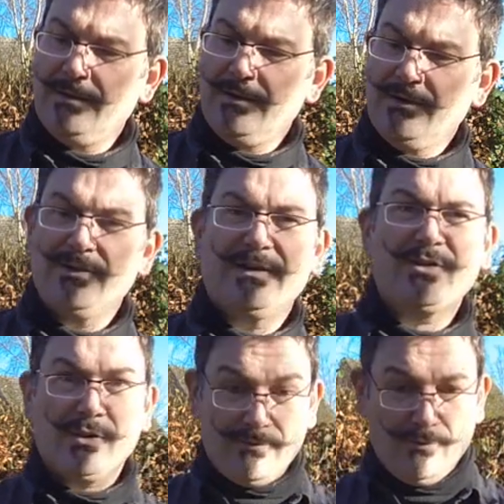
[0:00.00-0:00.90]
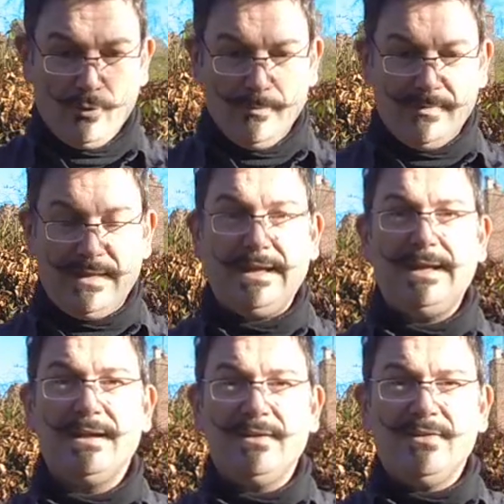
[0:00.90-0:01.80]
So that's going to form the
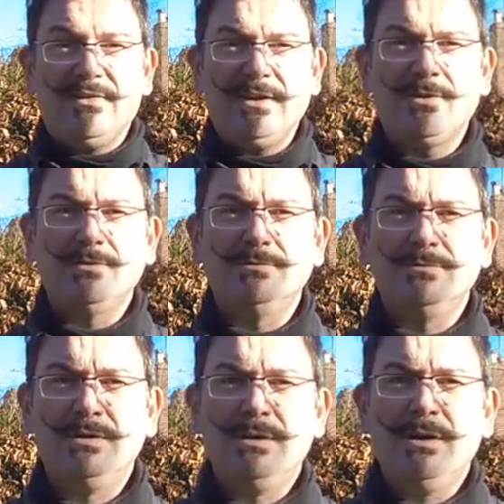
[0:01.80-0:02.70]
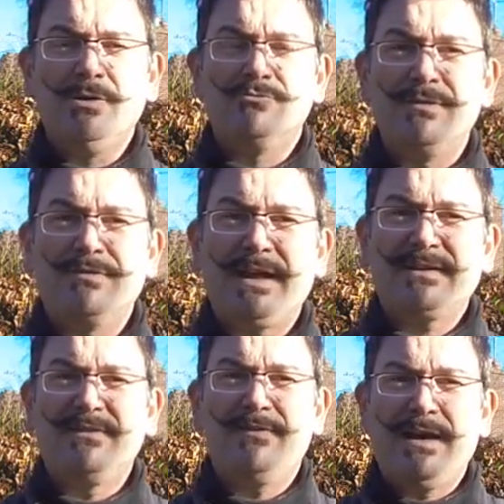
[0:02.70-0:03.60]
single
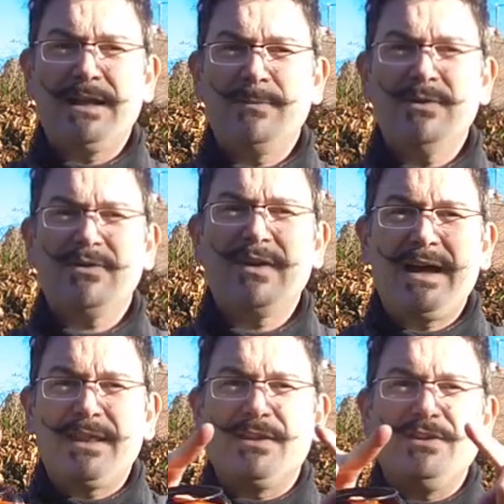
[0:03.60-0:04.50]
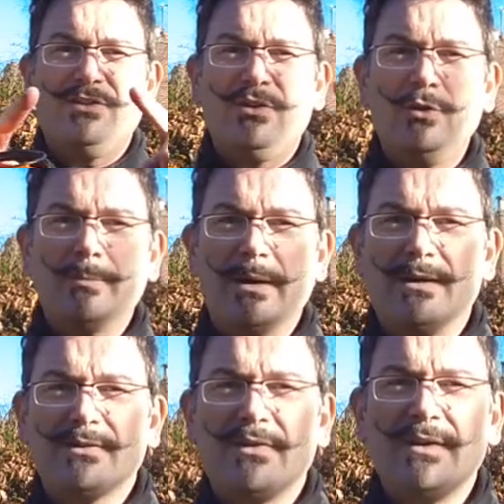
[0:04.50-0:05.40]
reflective element and the
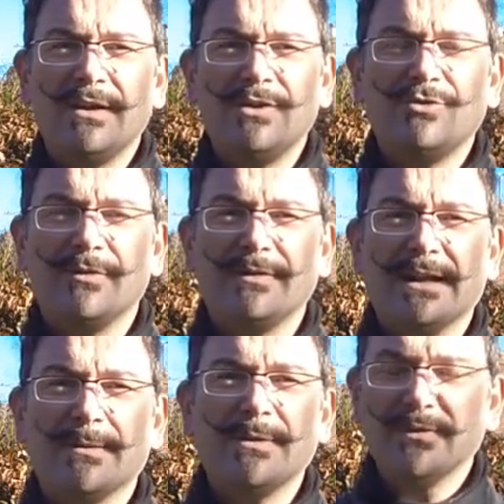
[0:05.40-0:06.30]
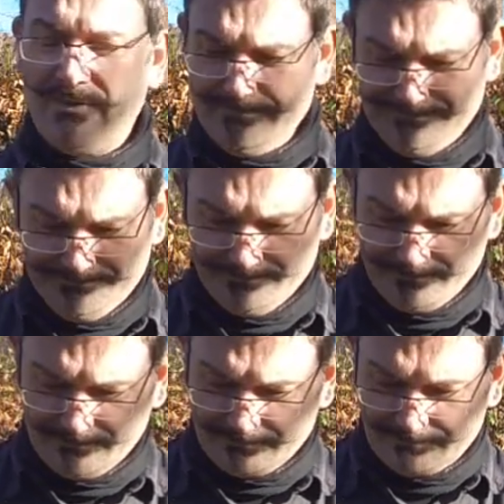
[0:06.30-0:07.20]
two-part driven element.
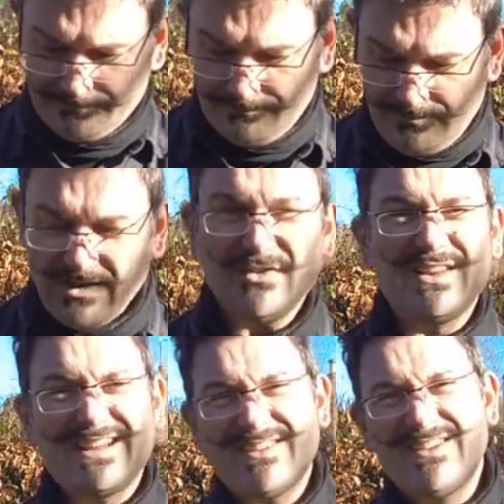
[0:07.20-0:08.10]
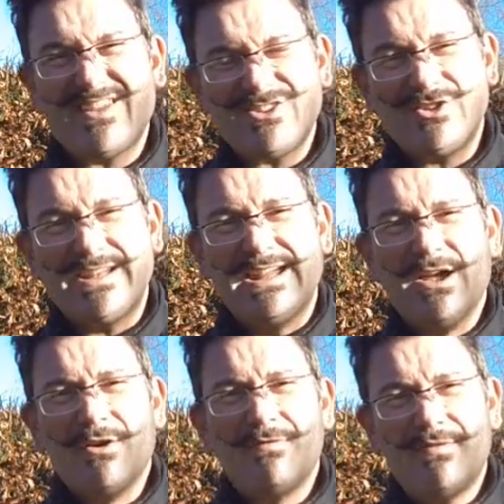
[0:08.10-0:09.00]
So the antenna is actually
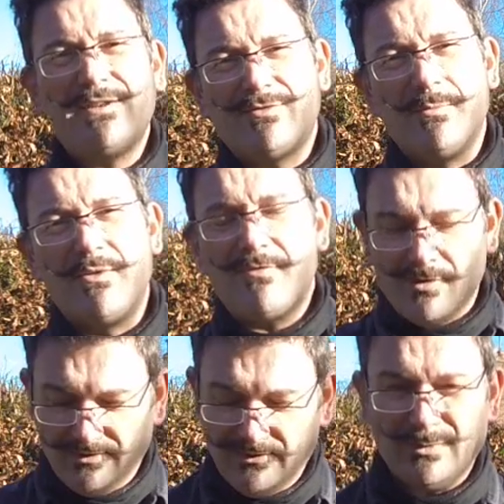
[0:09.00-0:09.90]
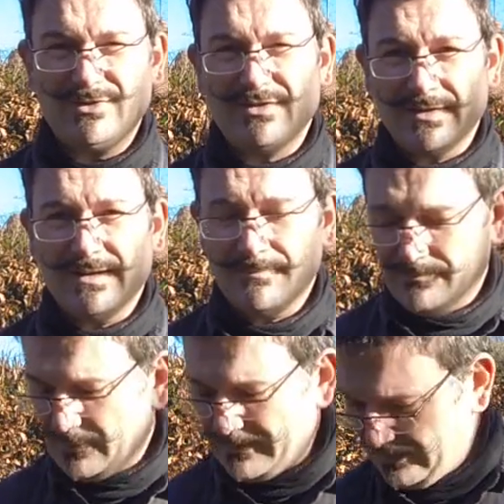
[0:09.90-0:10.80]
fed from the front, which is probably